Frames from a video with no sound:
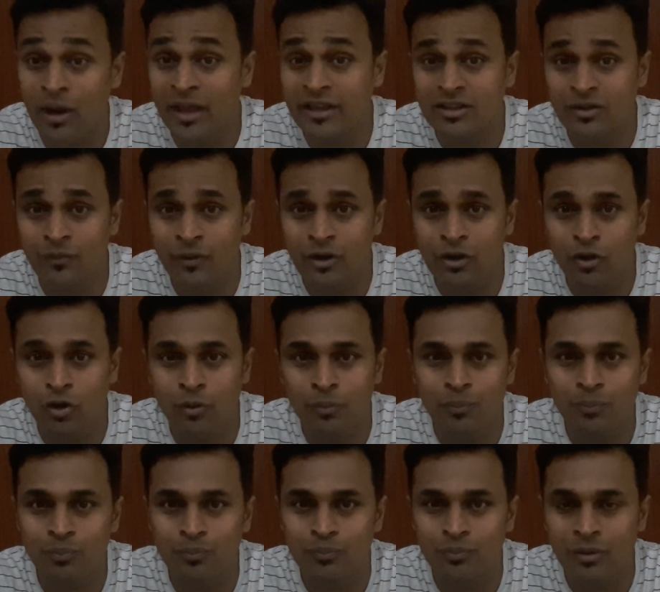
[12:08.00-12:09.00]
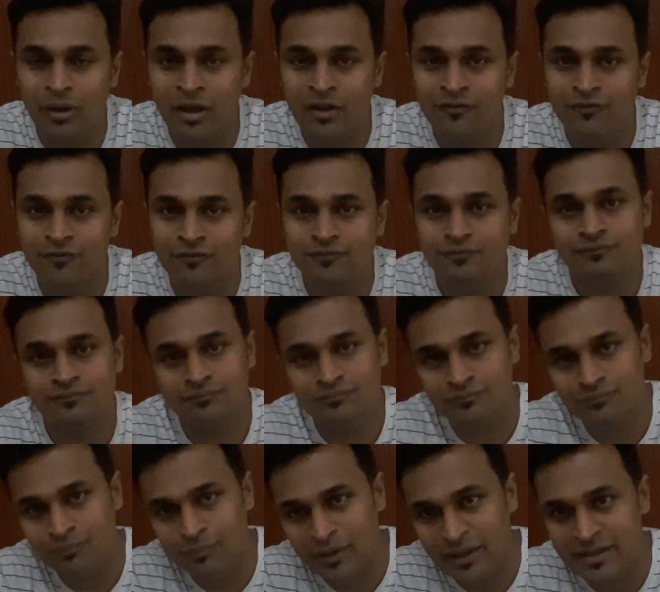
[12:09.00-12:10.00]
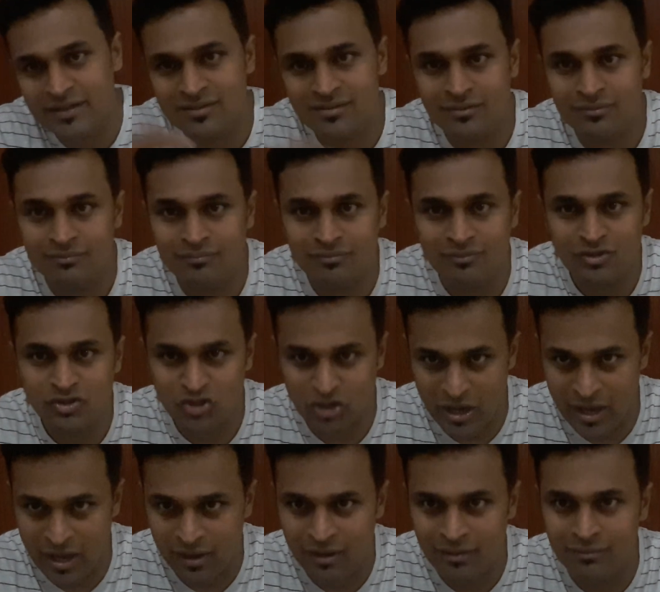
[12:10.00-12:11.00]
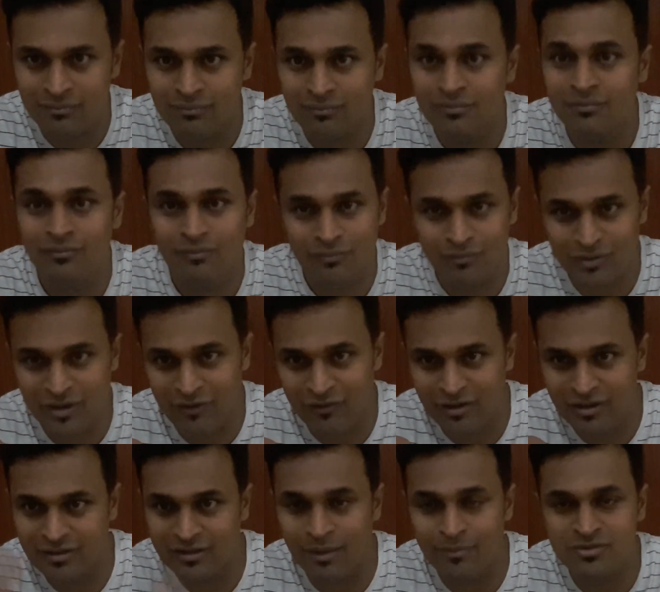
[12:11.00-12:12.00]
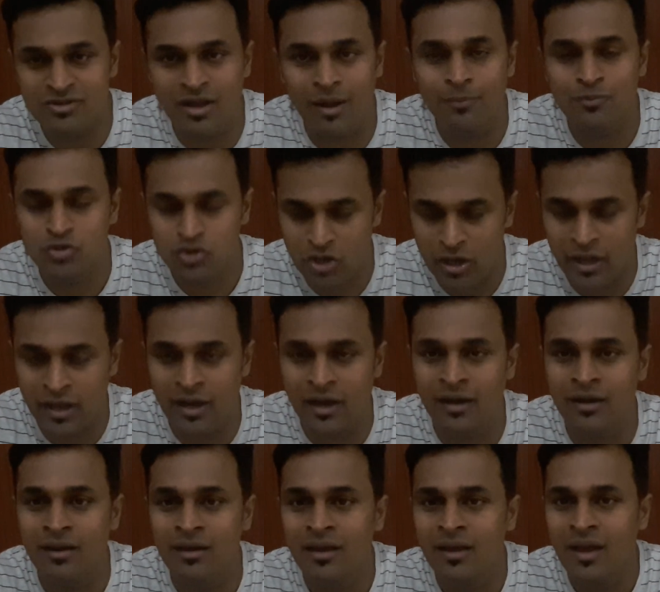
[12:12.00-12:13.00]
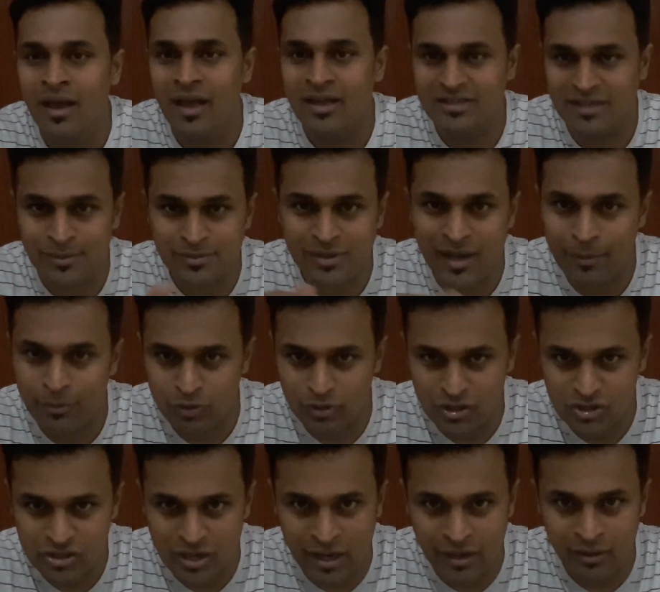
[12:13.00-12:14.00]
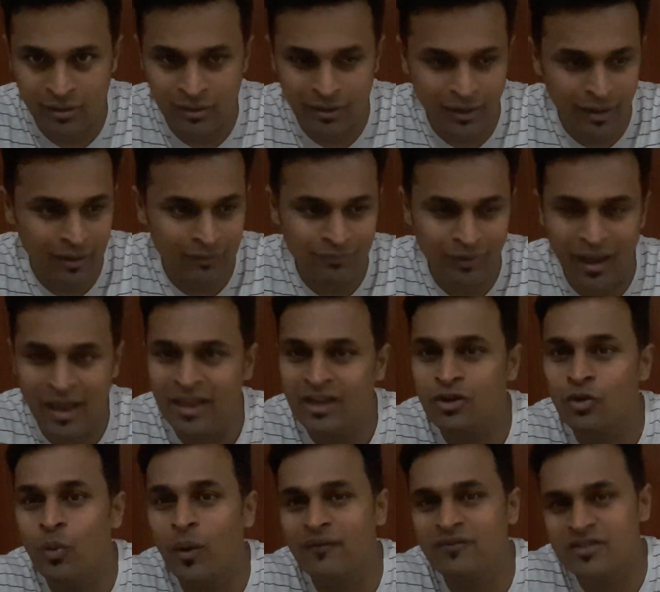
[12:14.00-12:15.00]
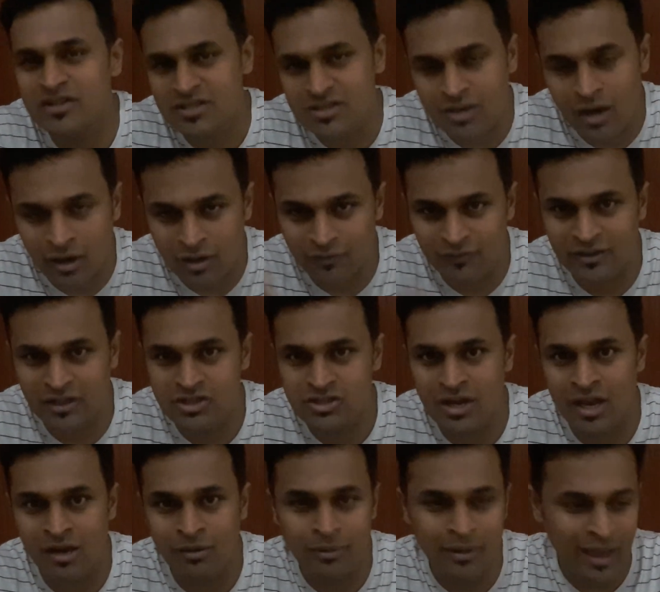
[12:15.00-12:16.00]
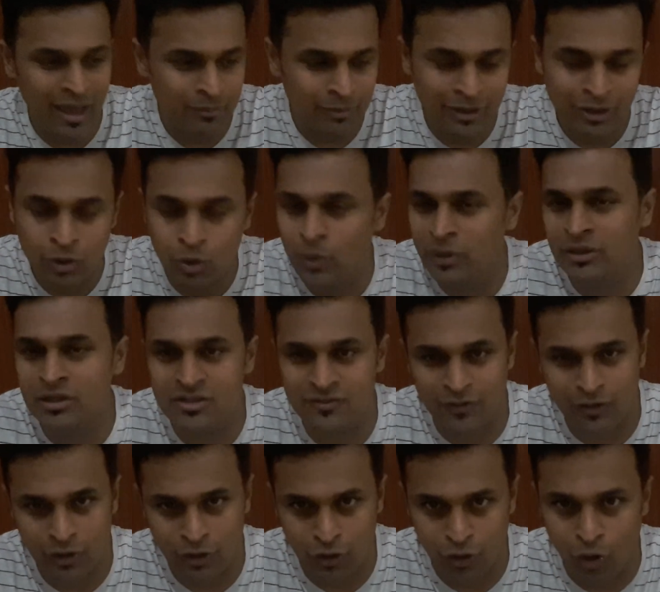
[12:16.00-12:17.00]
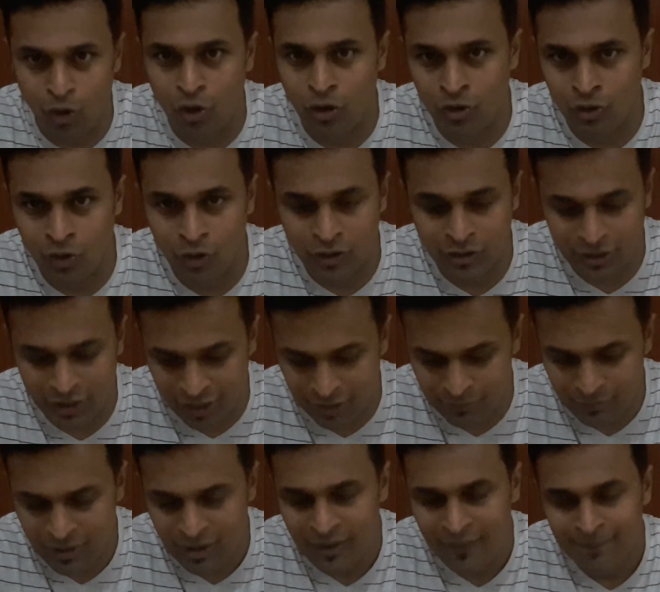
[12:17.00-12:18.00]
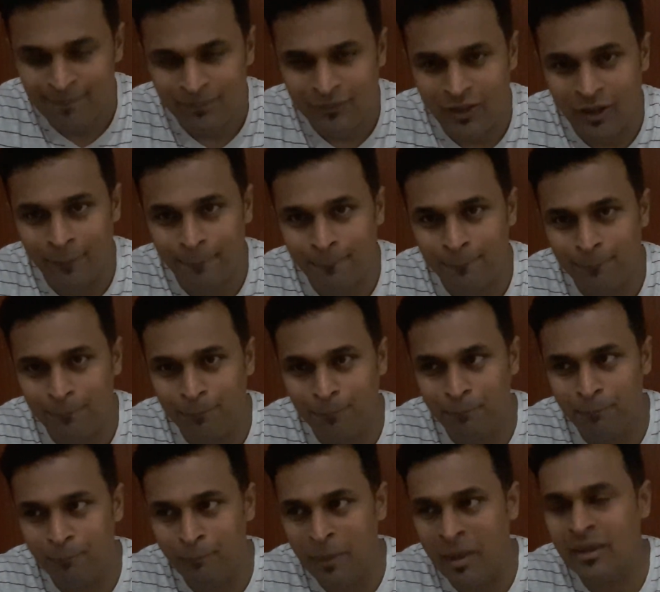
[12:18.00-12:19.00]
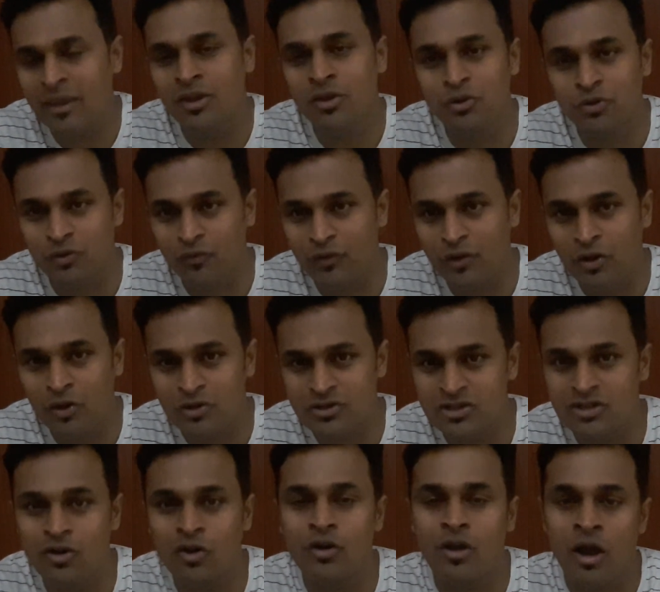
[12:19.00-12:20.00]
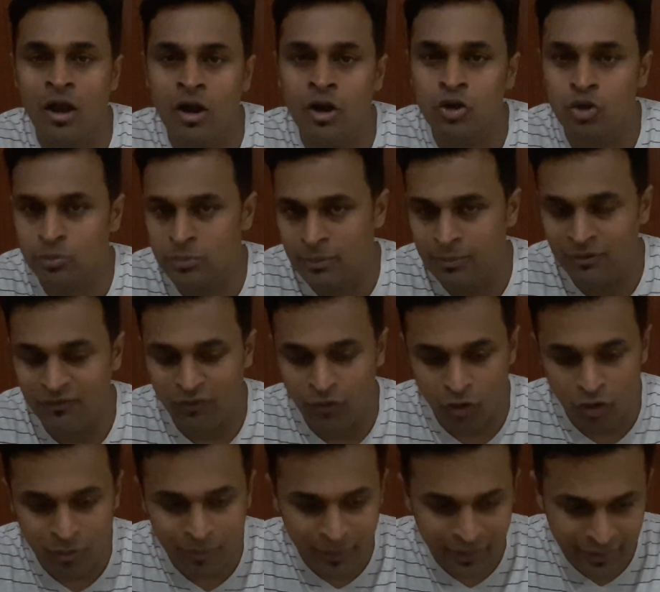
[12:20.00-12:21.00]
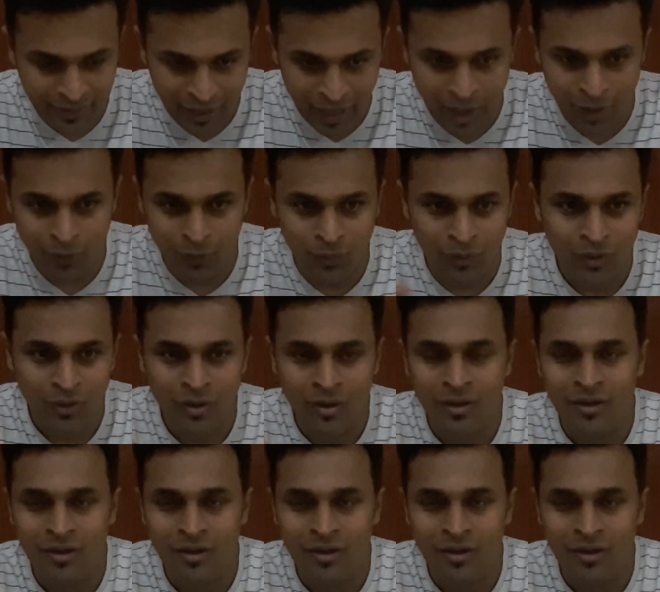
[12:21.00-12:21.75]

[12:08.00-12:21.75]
like the video, please share it, give it a thumbs up, share it, subscribe to the channel. I know I've just started with the channel, but I've been doing this for a long time. Making YouTube videos did not occur to me before, but now